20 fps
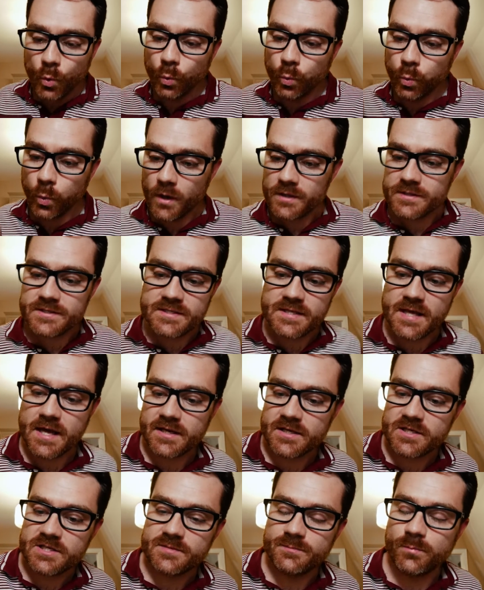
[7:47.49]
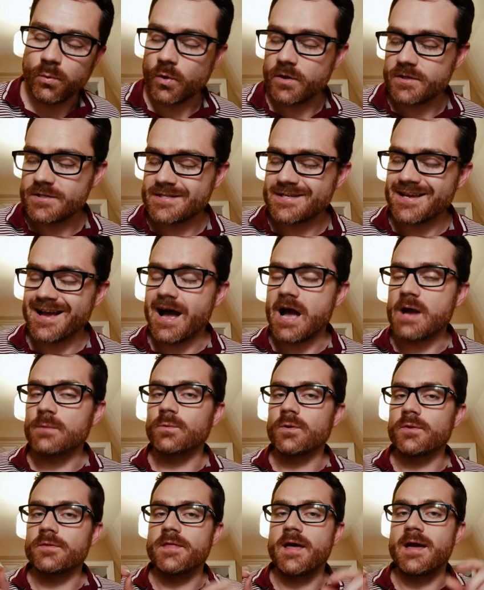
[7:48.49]
Once that exports, I
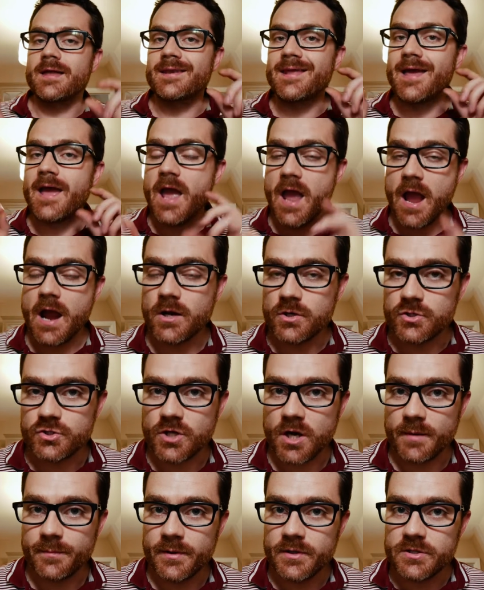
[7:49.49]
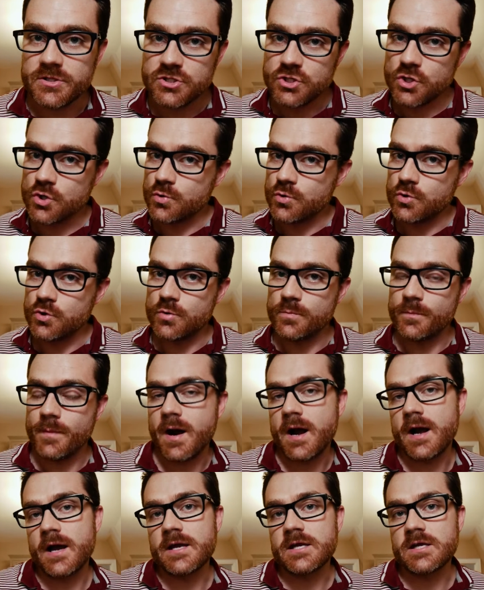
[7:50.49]
will then airdrop it to
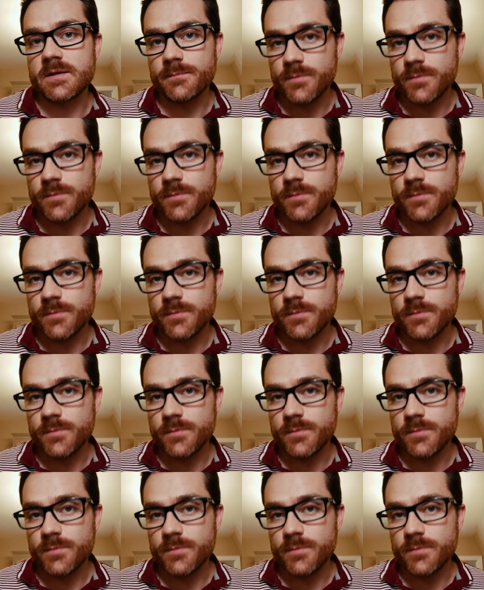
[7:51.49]
my